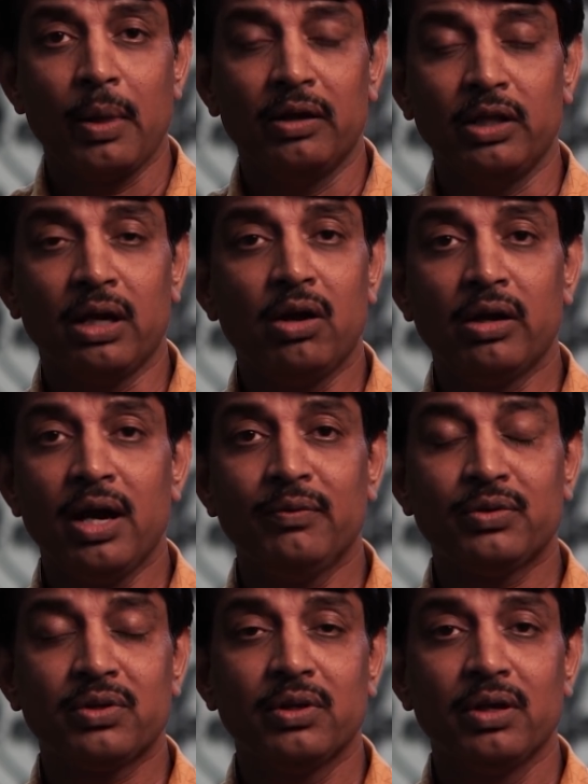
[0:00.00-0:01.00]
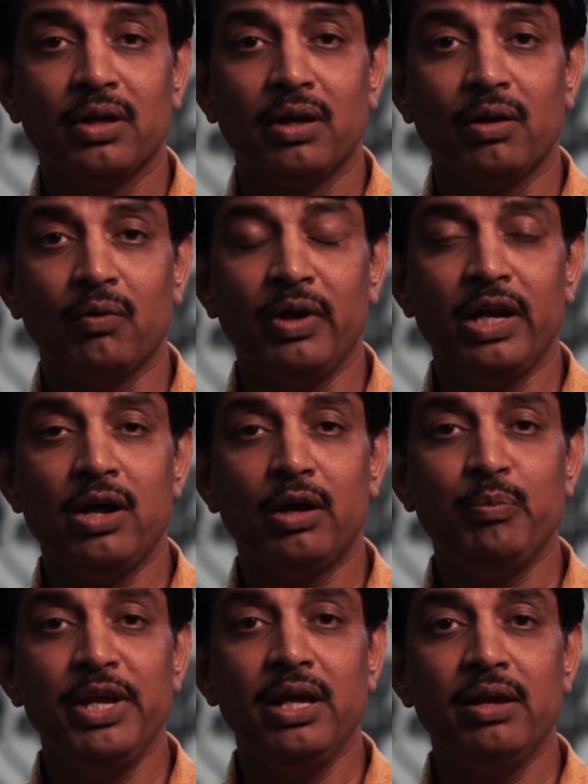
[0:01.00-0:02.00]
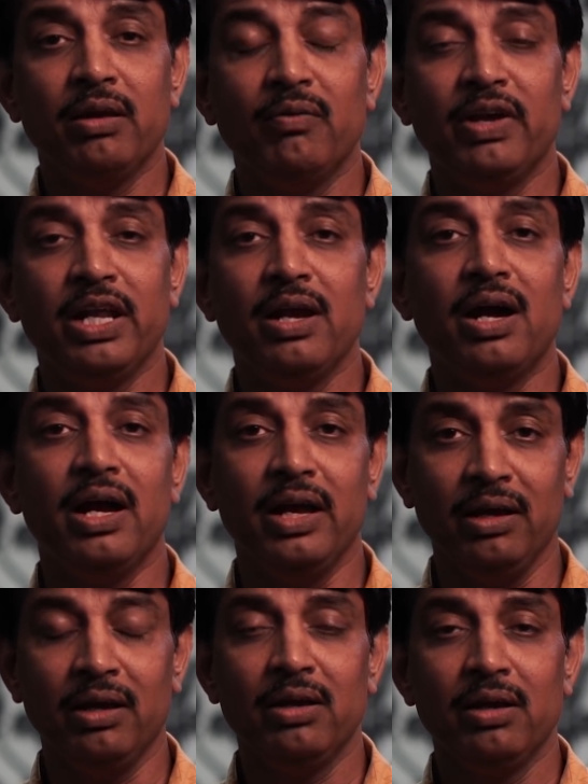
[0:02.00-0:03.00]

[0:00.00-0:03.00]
the cutoffs will not be very high.